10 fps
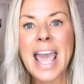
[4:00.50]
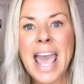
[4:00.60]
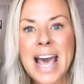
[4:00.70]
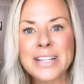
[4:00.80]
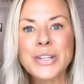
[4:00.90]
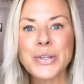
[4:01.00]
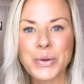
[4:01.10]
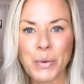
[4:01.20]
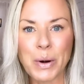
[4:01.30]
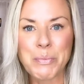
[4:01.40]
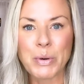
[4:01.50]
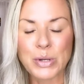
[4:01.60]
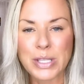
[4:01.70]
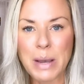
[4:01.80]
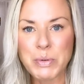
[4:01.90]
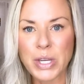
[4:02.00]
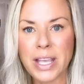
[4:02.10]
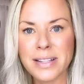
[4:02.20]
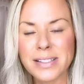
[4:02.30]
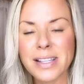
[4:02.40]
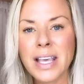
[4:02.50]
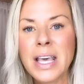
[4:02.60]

and your perceptions?